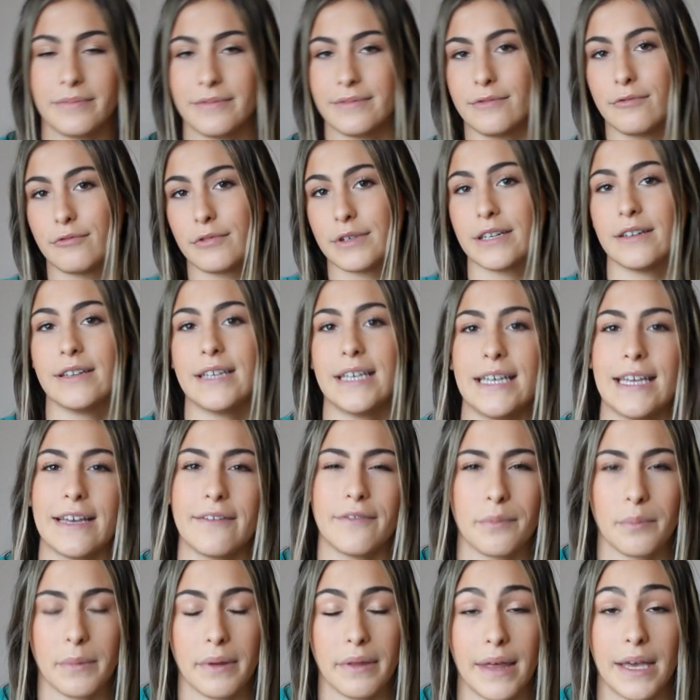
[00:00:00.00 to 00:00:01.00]
really
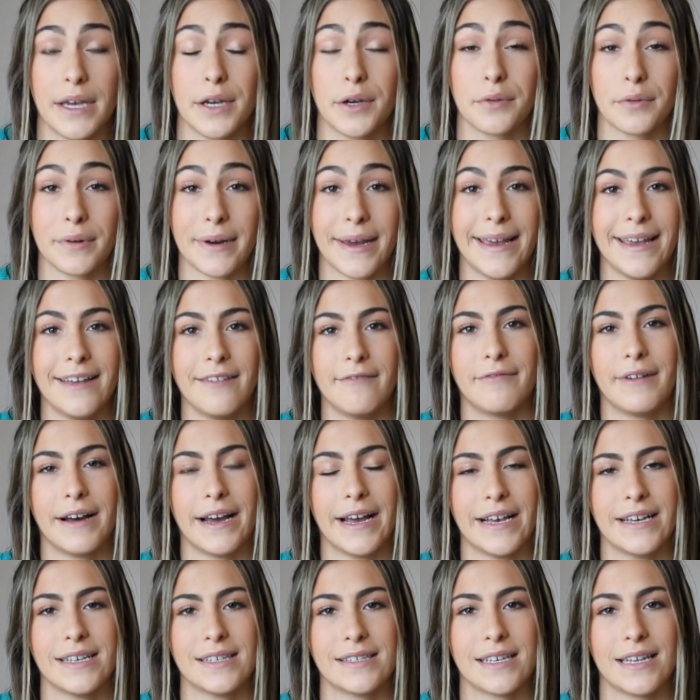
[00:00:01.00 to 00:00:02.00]
giving me great
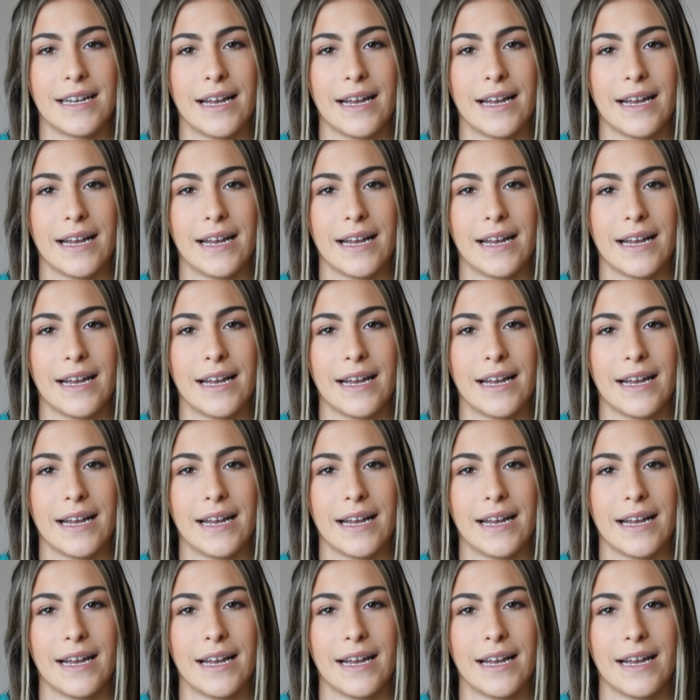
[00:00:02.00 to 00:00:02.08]
advice,